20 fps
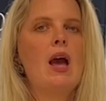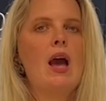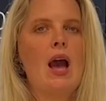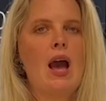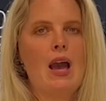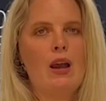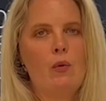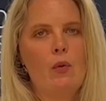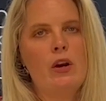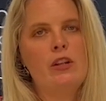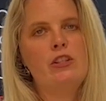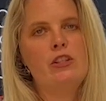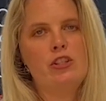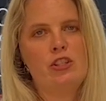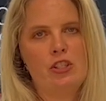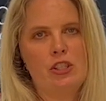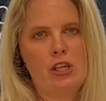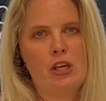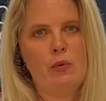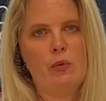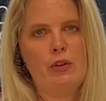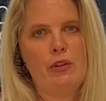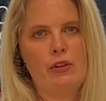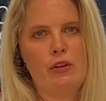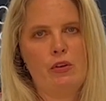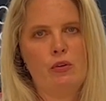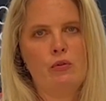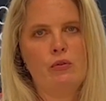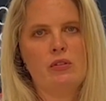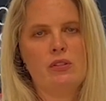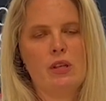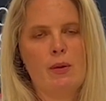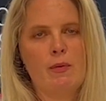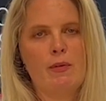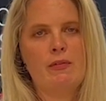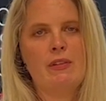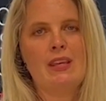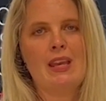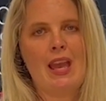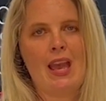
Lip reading: I want to share with you some of the